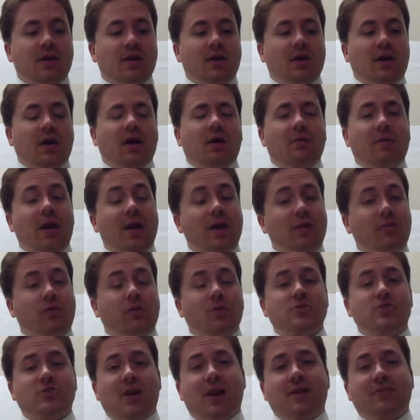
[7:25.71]
And of
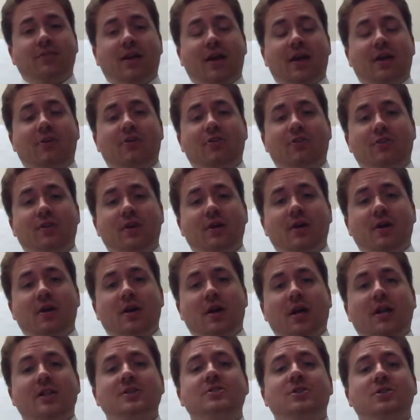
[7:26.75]
course, you have to have
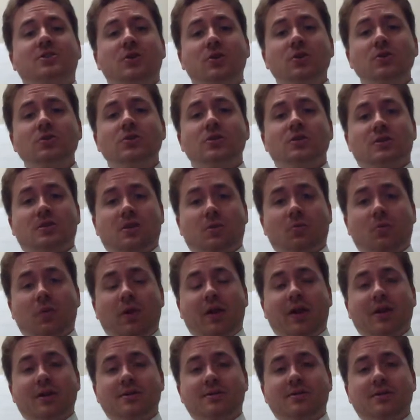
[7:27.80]
institutions in
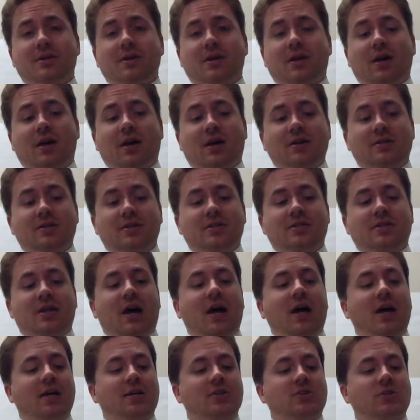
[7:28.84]
place
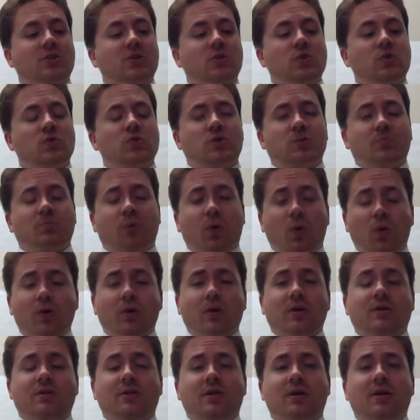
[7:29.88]
designed to
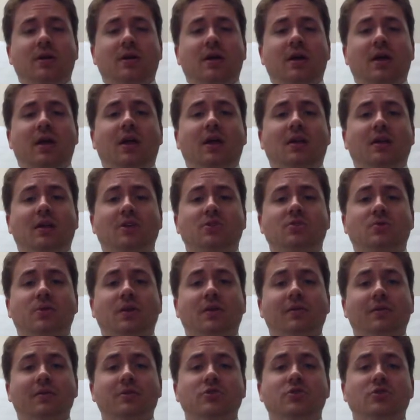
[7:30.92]
support an industrial
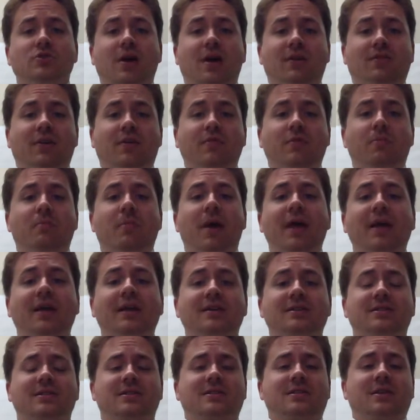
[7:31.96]
revolution. You have to have a
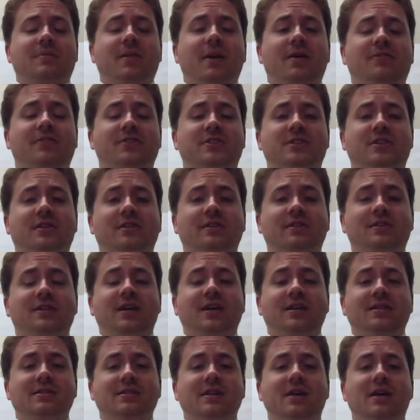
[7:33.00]
banking system that
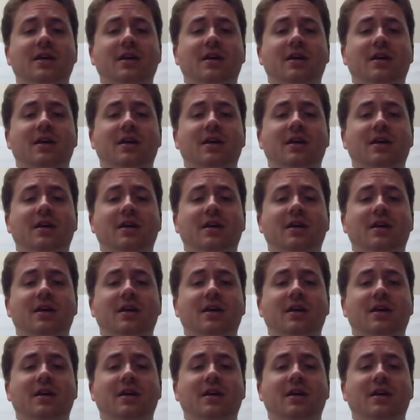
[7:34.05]
facilitates